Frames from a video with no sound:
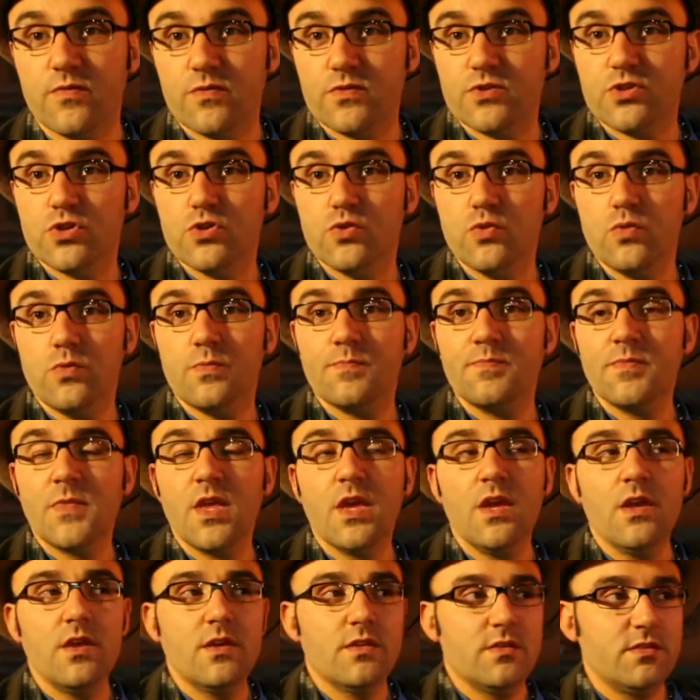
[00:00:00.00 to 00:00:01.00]
tool.
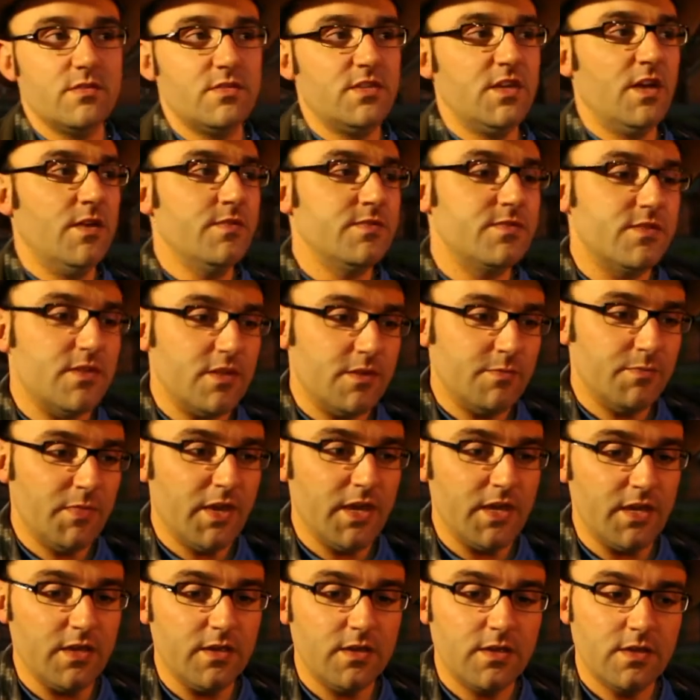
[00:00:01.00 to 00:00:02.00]
The sounds that they
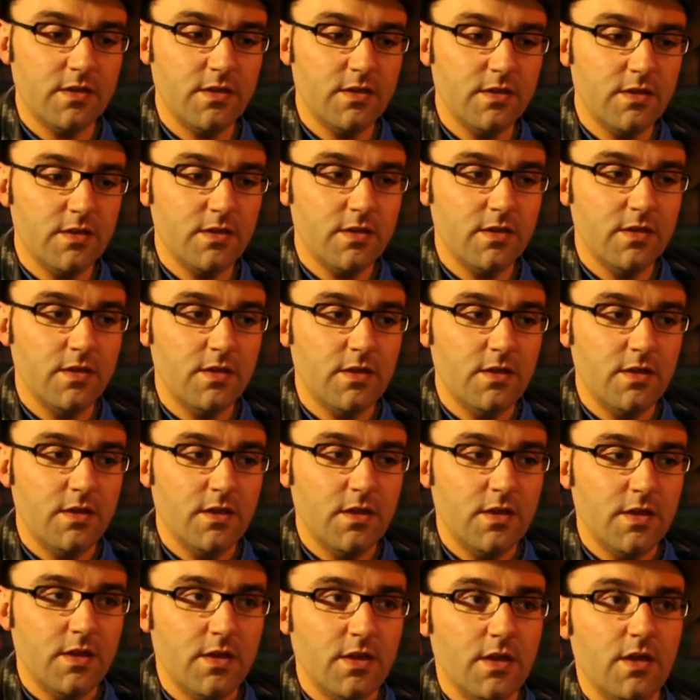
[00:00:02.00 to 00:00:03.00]
make
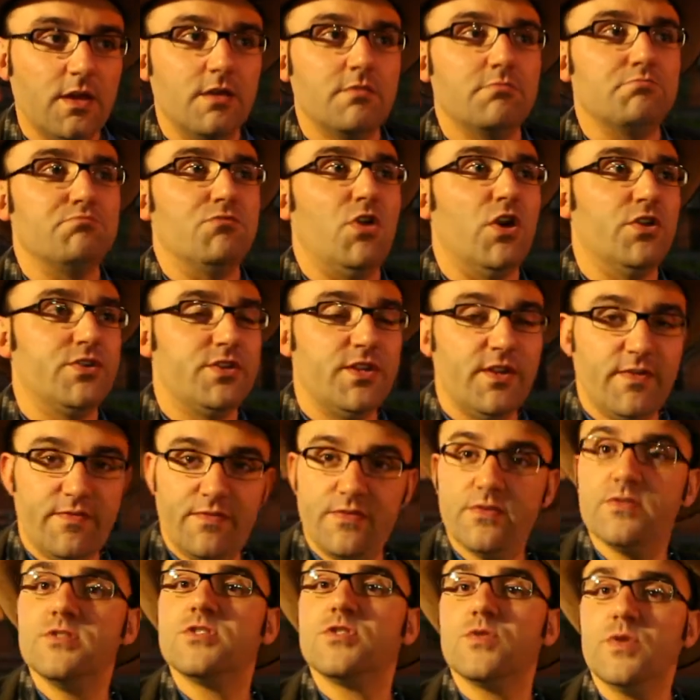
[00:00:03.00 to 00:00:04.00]
are
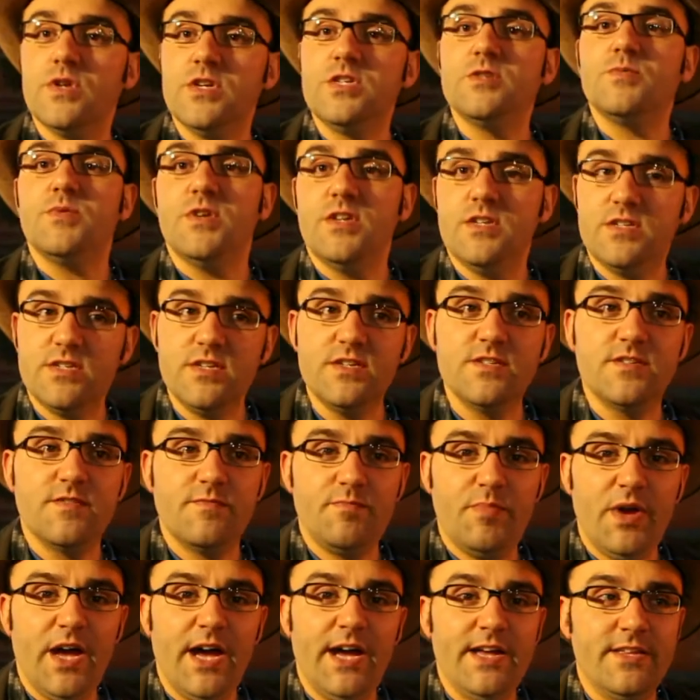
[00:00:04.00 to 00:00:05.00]
different to each species of
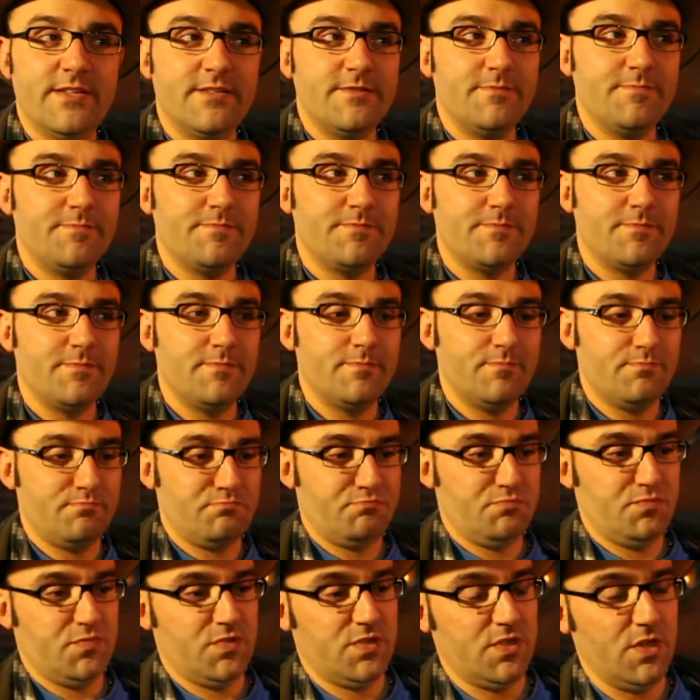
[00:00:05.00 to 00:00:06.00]
bat.
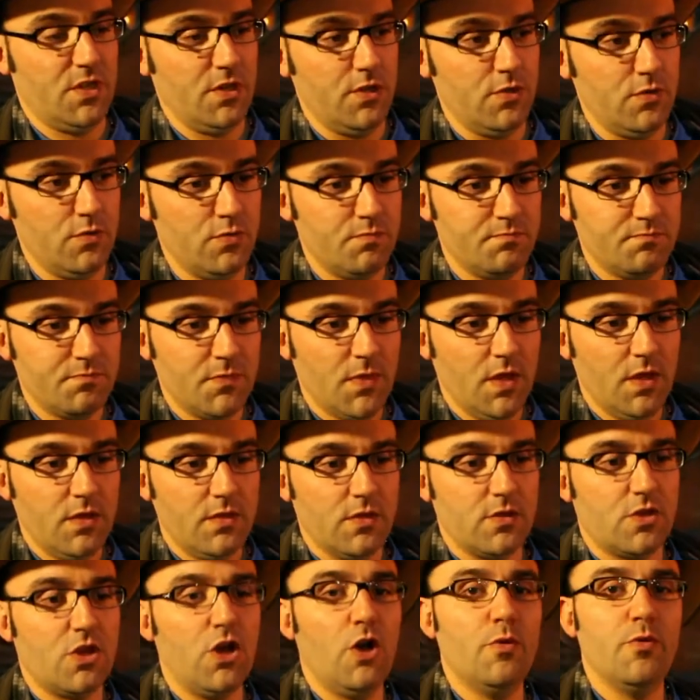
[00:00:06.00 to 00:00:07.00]
So the
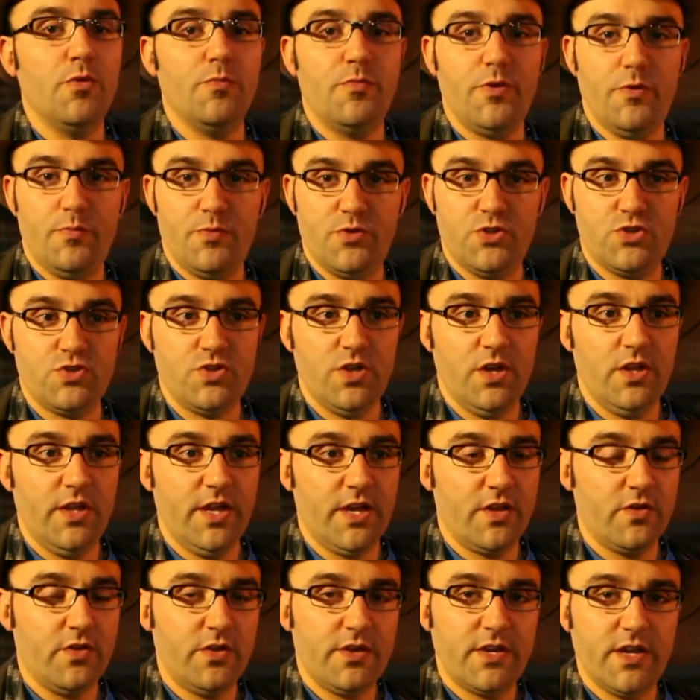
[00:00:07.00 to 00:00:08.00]
common pipistrelle
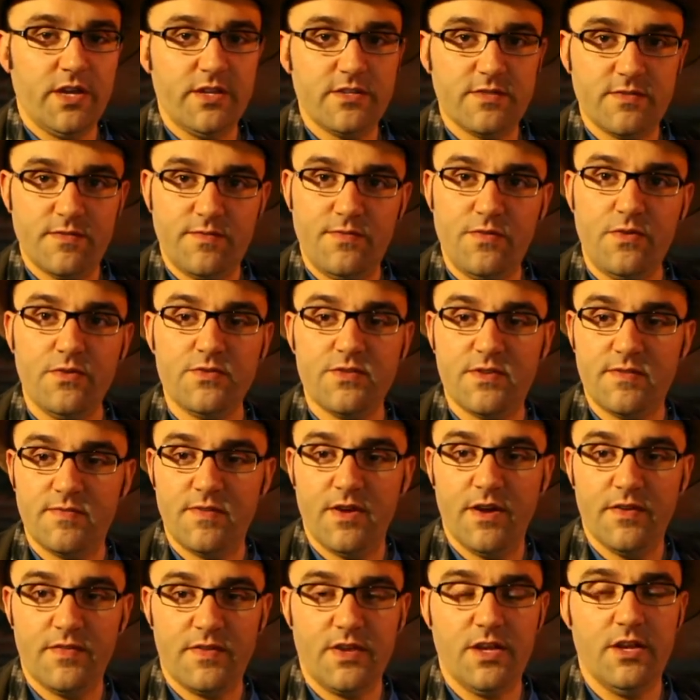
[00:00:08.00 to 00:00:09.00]
echolocates at
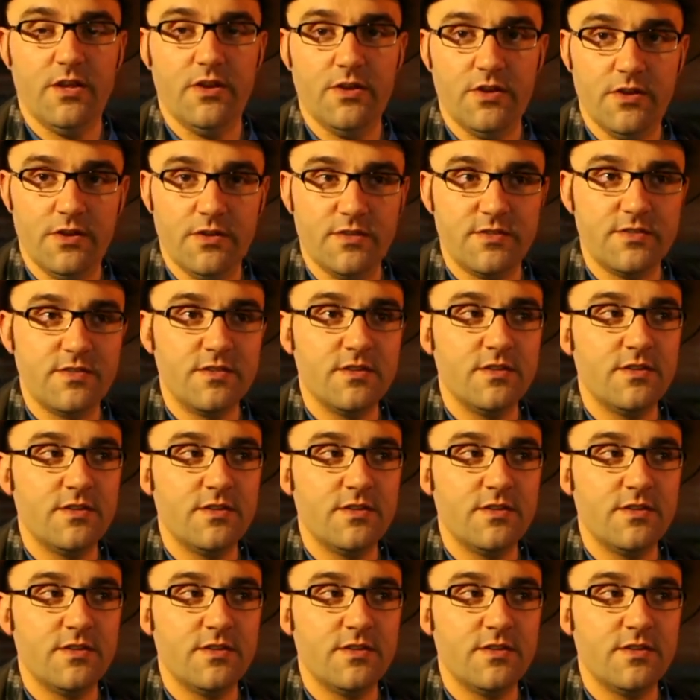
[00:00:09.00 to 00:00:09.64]
45 kilohertz.